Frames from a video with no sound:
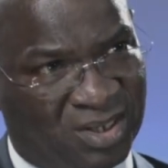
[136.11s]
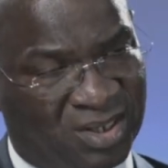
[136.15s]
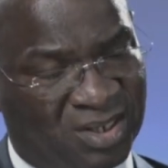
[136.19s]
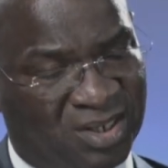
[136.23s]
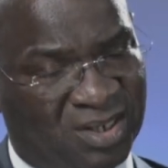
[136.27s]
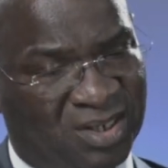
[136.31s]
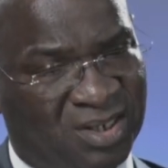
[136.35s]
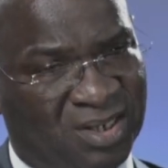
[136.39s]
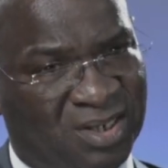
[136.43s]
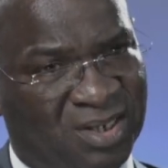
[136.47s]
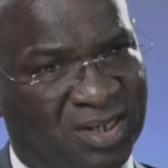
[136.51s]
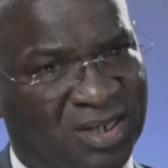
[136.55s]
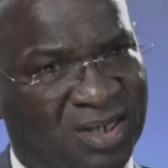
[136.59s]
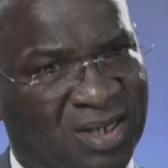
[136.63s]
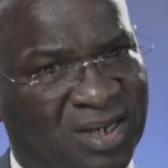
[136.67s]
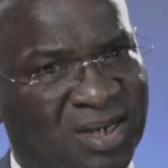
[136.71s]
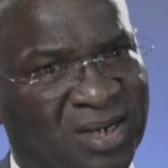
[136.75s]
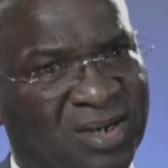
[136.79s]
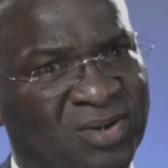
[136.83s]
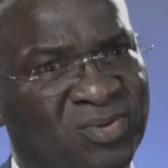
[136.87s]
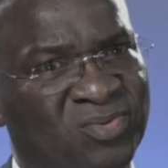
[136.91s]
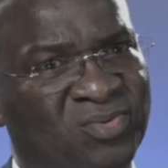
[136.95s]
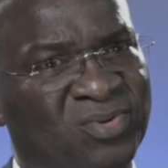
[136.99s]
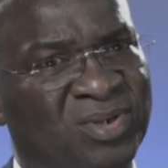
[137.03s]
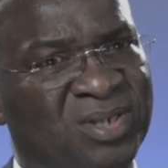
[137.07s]

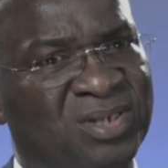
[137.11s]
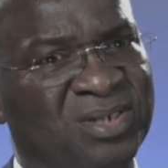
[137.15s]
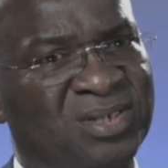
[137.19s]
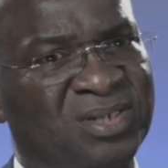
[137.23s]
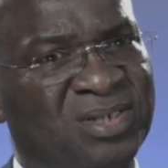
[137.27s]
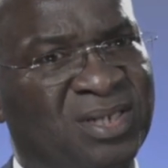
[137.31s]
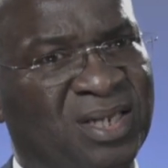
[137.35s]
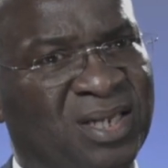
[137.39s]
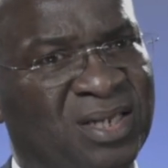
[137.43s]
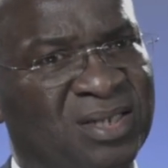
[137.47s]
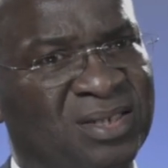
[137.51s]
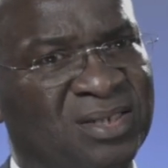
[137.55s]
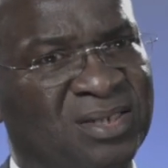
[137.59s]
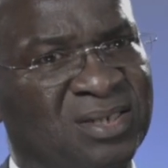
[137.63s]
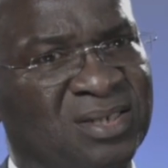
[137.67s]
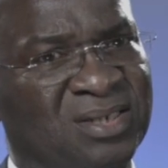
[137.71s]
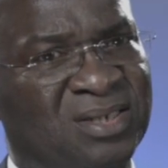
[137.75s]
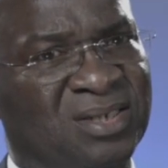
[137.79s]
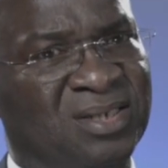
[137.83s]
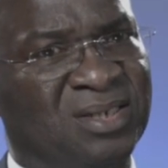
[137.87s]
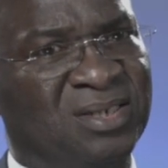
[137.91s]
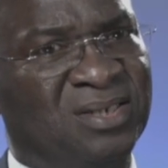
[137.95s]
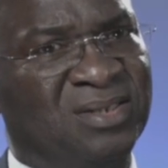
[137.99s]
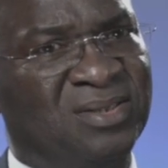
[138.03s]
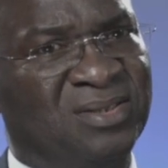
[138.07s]
how we state
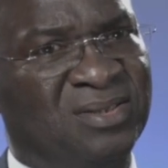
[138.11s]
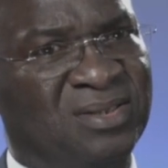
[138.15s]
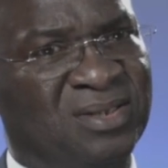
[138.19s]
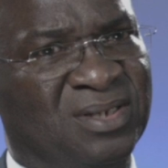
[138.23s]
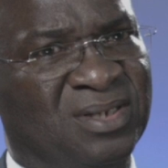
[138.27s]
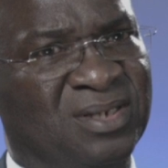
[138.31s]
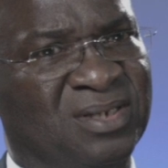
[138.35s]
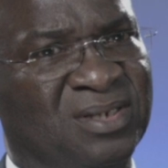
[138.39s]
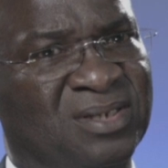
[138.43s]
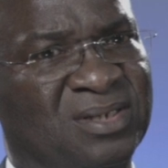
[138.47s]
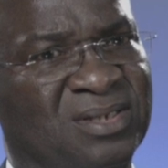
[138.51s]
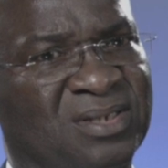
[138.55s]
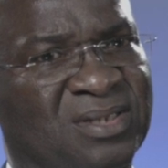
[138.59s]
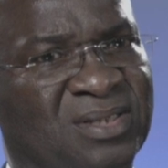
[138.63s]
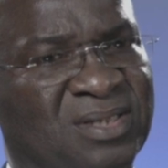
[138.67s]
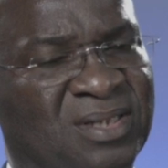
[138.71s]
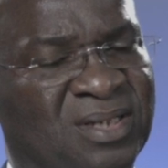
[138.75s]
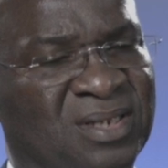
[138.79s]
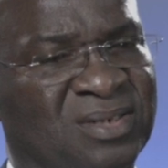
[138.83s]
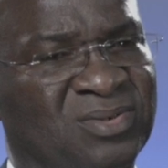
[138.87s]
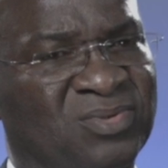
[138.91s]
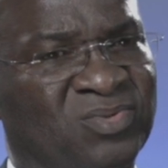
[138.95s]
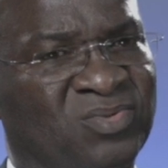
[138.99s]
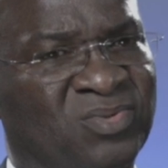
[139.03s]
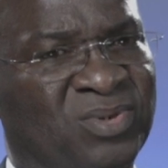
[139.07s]
things
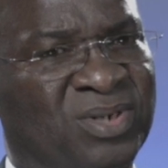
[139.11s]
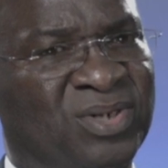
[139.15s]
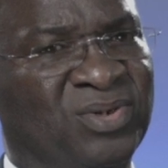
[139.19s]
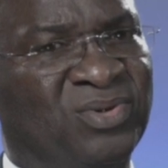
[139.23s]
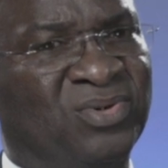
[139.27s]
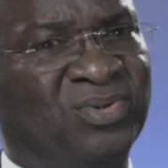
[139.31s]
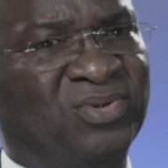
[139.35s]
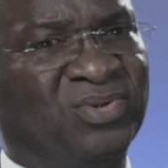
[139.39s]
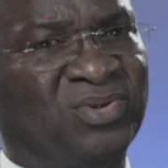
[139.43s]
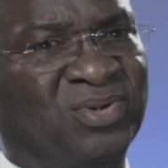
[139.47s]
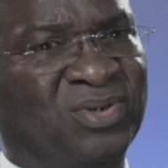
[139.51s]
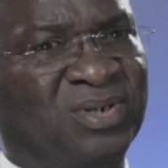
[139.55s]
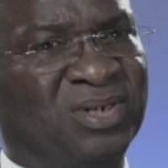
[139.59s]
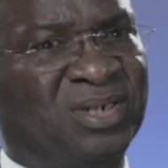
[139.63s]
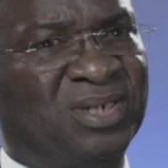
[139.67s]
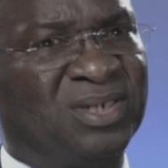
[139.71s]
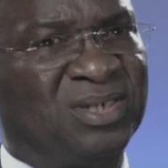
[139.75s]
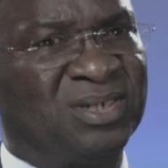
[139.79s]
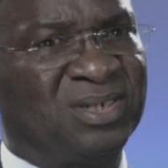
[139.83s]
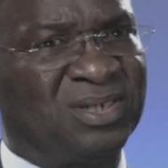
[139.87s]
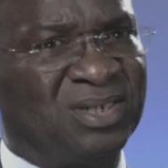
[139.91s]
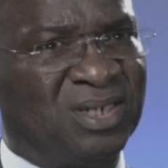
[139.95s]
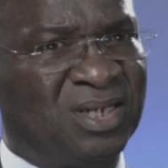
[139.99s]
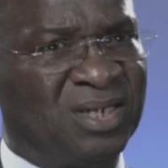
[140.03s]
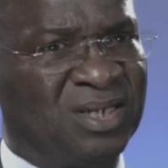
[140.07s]
that we don't
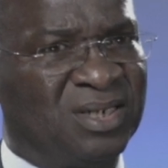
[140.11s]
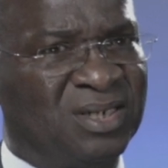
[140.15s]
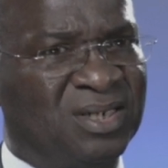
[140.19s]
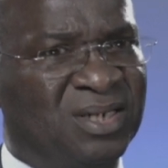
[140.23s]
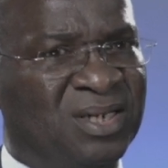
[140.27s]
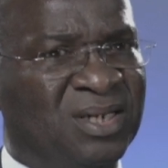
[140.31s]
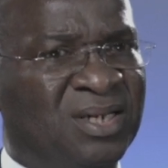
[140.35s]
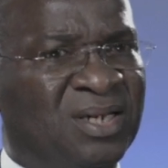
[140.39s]
understand.